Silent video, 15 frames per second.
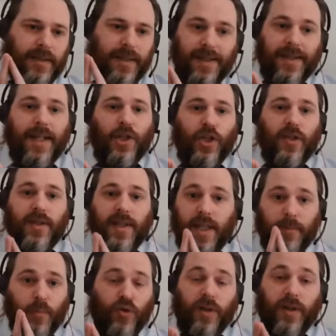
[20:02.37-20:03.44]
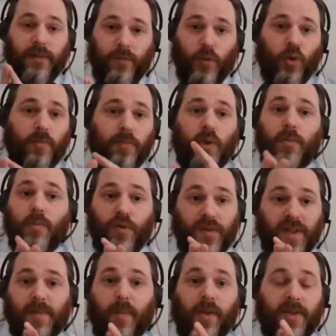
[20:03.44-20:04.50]
decisions in a more informed or more
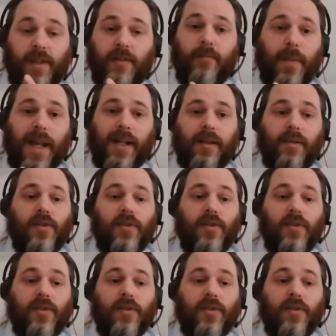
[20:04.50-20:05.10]
responsive manner.